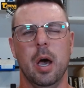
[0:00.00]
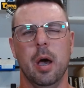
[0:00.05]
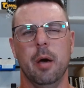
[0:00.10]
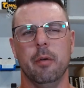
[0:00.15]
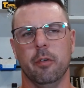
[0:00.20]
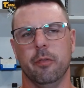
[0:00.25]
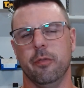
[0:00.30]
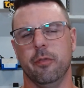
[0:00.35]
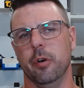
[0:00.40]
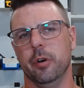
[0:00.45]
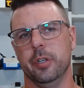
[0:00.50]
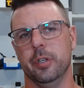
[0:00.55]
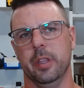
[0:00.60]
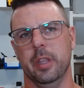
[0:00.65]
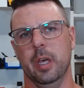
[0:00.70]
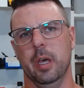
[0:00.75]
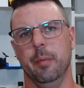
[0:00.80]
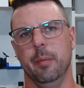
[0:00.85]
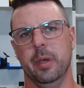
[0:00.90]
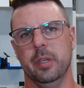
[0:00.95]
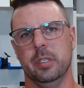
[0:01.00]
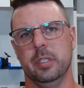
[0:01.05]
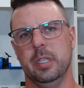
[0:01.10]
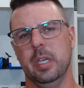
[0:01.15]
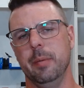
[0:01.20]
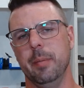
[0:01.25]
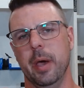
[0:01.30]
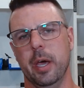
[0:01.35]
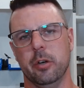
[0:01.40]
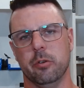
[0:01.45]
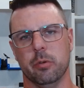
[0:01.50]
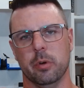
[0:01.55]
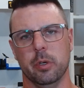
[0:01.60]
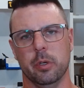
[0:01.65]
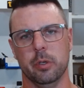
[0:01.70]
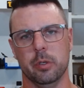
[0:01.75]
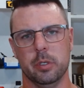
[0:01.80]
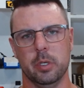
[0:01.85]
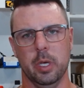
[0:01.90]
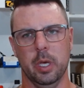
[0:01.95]
referred to them as DMAD
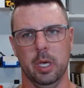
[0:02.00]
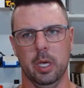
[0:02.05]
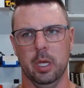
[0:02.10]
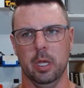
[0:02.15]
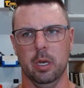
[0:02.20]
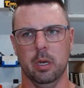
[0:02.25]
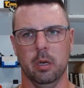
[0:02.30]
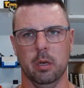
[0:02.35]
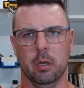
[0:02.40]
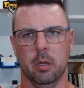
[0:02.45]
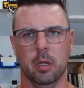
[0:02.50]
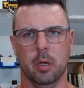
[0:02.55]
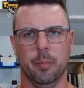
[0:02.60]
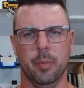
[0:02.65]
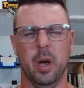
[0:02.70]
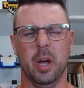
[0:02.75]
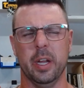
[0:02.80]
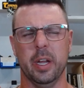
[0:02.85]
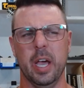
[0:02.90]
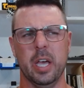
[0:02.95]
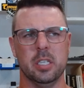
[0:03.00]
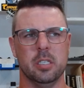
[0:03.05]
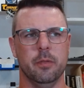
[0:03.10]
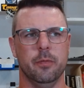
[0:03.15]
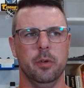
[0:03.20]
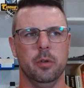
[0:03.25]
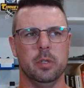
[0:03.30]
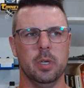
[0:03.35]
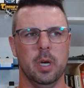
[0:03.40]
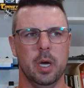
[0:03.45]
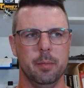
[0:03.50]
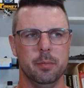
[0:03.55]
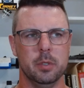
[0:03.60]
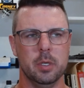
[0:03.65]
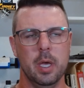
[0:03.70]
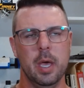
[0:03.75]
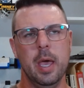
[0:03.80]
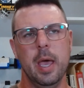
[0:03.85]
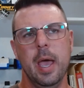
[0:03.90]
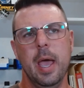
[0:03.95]
drills in the podcast a few times.
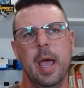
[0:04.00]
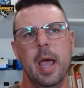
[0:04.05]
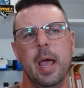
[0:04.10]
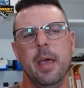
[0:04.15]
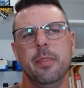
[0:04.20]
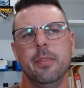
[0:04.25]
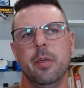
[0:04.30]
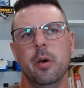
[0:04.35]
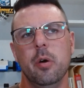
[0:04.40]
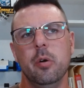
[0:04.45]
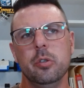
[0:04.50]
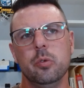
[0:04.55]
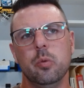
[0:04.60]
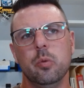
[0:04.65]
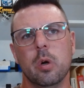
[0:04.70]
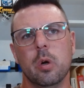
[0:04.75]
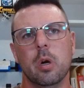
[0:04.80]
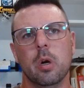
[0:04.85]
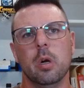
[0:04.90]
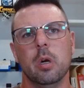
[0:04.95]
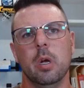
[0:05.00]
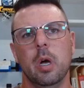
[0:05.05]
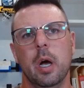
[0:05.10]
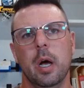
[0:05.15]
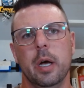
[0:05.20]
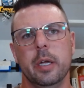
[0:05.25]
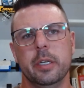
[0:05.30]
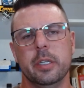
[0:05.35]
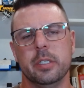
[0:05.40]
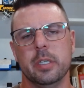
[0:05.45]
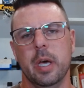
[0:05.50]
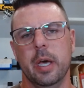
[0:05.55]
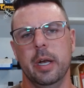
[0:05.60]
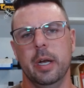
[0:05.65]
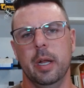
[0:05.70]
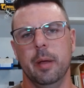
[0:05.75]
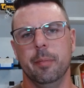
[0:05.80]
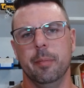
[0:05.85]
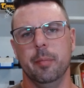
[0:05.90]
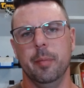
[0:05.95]
And those were designed
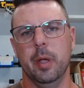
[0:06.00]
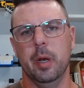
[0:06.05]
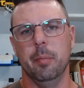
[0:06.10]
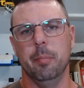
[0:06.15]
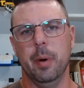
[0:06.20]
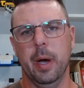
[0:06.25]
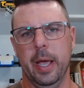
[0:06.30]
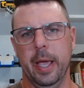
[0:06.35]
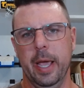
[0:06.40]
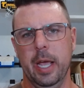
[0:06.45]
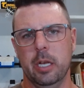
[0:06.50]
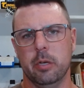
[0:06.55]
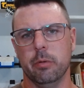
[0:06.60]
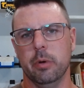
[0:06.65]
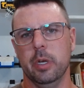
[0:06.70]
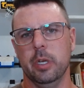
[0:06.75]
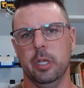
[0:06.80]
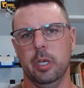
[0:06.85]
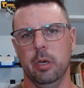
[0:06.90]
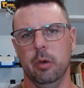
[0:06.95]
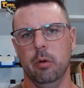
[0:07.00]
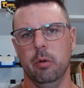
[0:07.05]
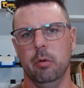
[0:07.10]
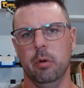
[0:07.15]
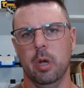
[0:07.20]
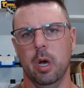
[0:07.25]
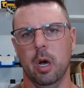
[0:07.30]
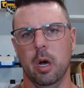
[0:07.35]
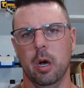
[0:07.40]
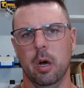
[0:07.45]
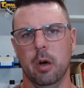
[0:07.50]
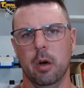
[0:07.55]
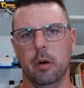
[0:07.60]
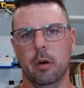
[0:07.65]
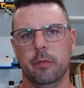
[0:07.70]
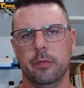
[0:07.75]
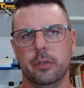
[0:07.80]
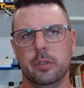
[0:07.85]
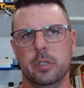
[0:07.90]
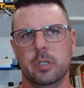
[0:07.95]
and implemented by Adrian Yoon
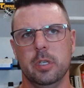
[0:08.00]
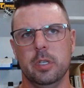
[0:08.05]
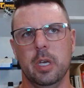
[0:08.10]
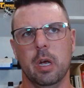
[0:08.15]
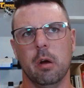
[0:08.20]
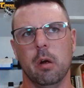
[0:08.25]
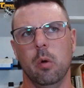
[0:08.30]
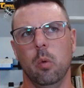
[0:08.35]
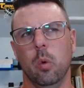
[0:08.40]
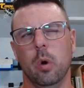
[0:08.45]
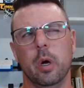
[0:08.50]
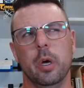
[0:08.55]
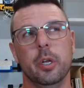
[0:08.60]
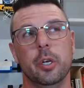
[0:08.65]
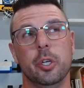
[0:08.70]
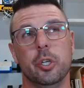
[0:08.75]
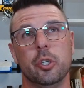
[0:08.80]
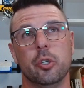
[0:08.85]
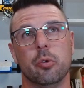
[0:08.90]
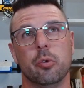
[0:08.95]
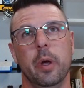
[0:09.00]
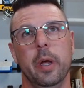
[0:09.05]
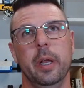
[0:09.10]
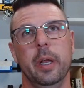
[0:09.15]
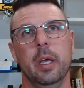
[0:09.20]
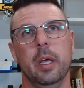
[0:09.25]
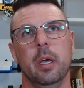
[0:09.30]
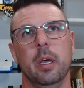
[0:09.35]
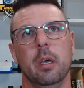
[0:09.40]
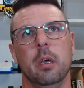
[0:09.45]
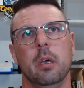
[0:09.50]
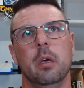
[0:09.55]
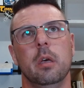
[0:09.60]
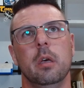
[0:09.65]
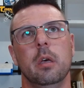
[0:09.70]
of Sierra One Training